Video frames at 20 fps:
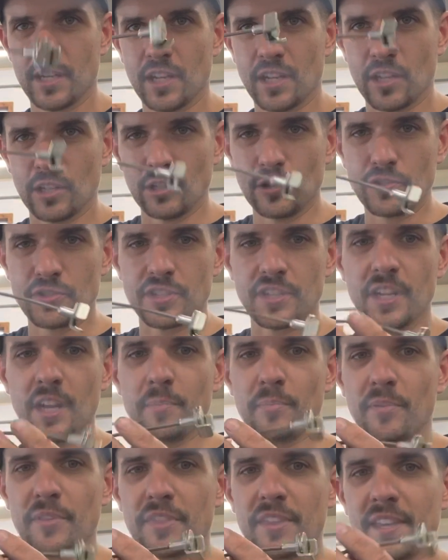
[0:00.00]
loosen it
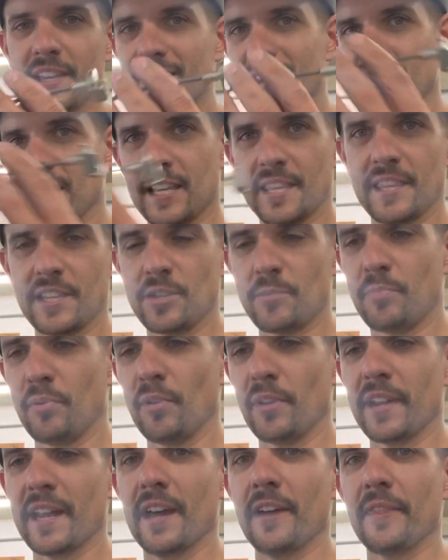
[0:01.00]
up with this and then you
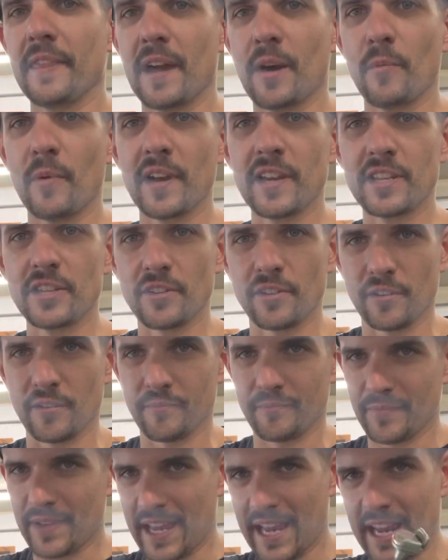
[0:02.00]
pull it out, and that way
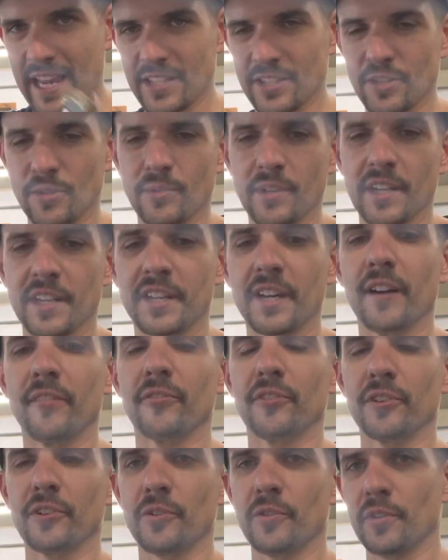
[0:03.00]
your hands don't get
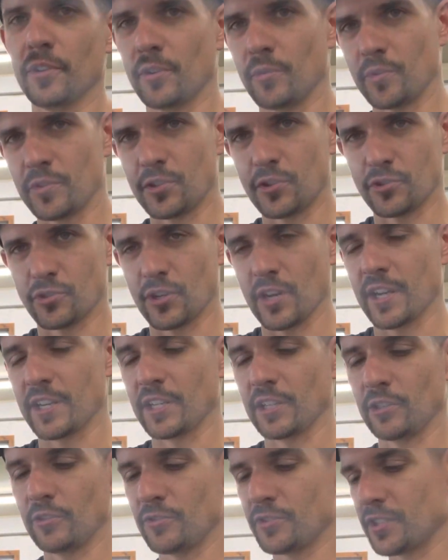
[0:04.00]
covered in oil when you're trying
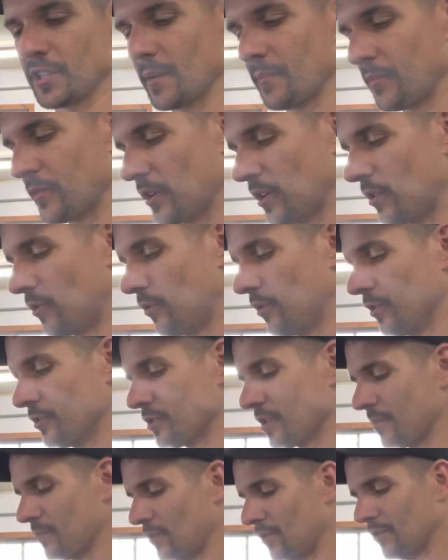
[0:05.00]
to loosen up the oil
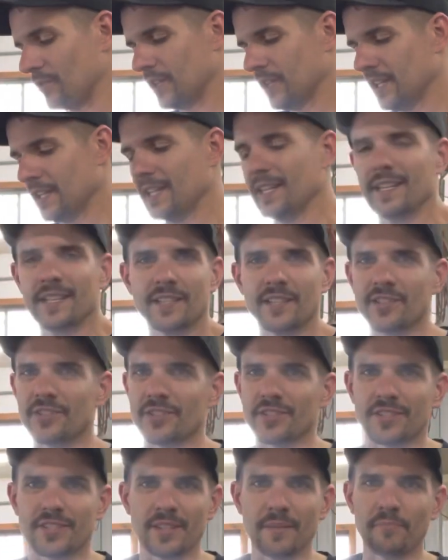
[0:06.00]
drain bolt. Such
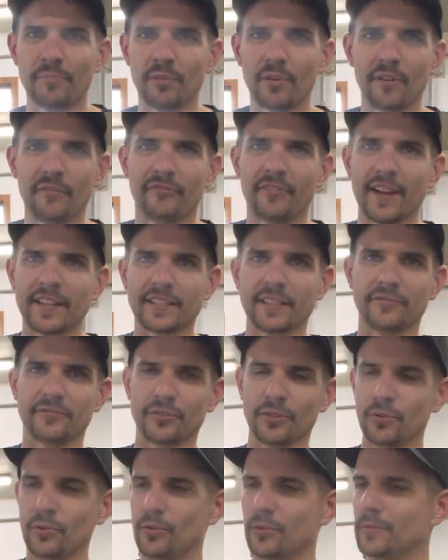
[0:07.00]
a simple, effective
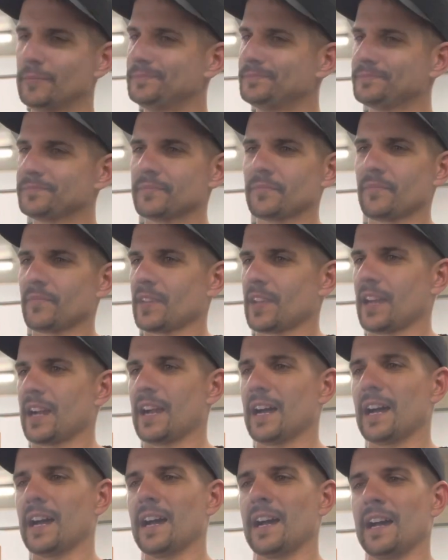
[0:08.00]
tool.
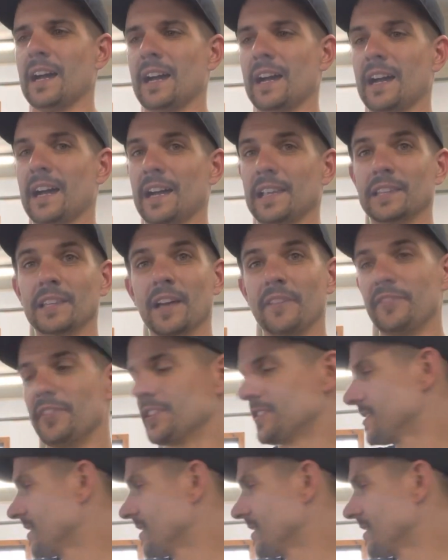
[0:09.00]
I love this